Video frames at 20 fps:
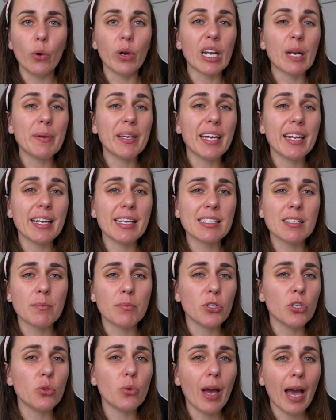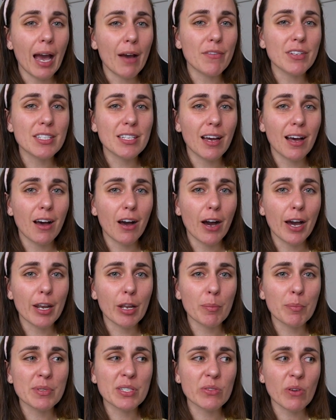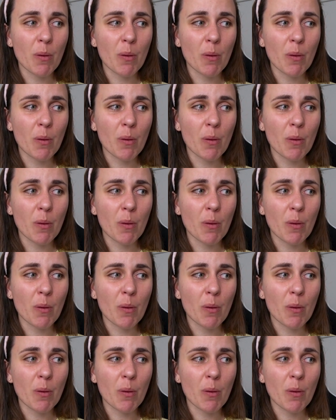We're gonna be getting some new avatar items,